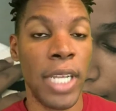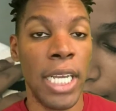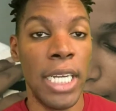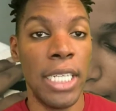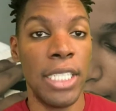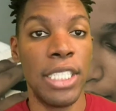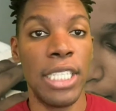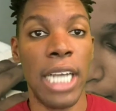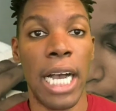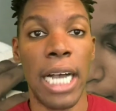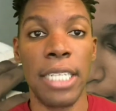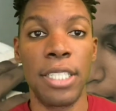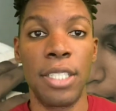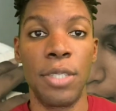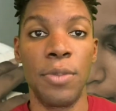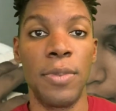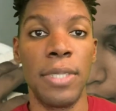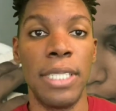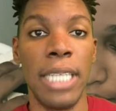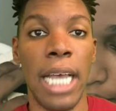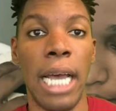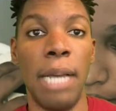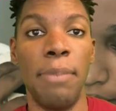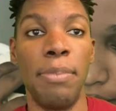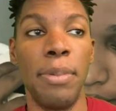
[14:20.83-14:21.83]
Joseline was
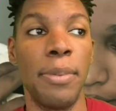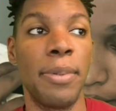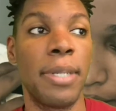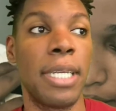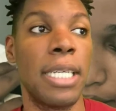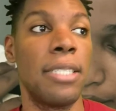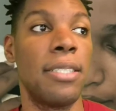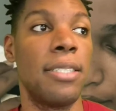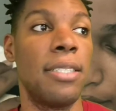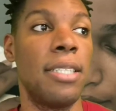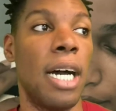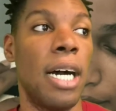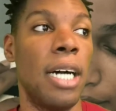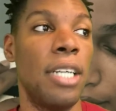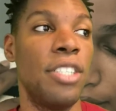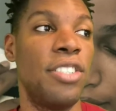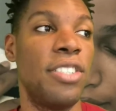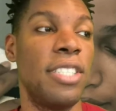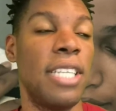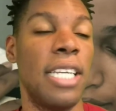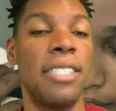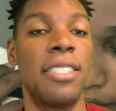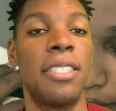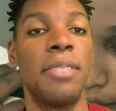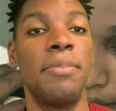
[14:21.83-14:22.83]
happy because Don
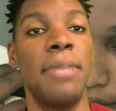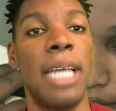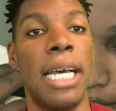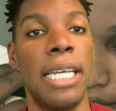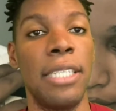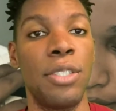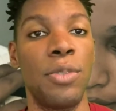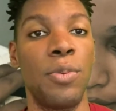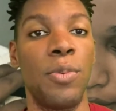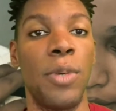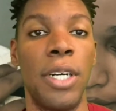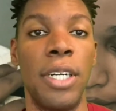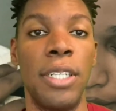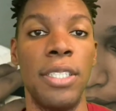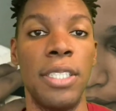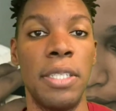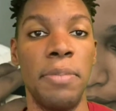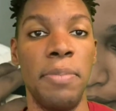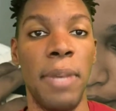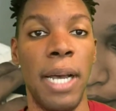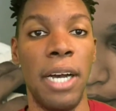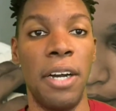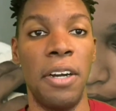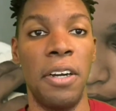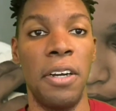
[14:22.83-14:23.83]
said some nice words
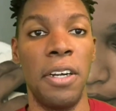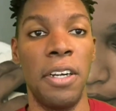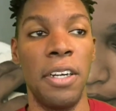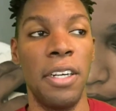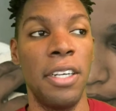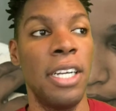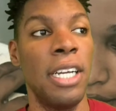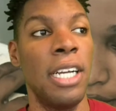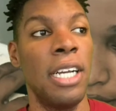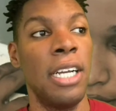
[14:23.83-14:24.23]
about her.